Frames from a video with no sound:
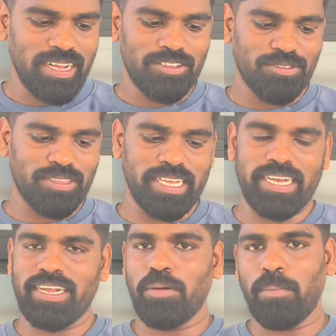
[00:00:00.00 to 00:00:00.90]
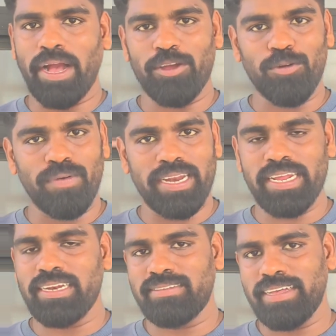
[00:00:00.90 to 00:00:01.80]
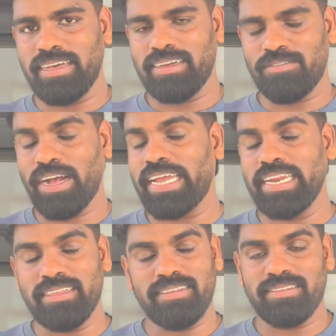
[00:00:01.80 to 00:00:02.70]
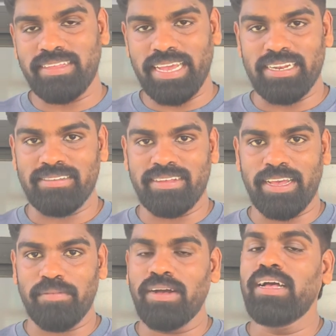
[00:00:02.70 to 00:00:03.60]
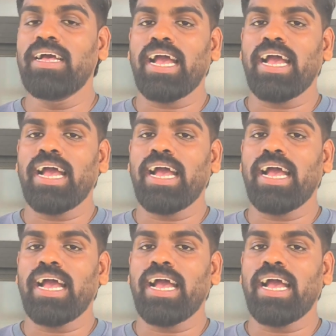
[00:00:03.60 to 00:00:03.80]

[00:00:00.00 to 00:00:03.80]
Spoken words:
So there pyruvate enzyme kinase is the enzyme,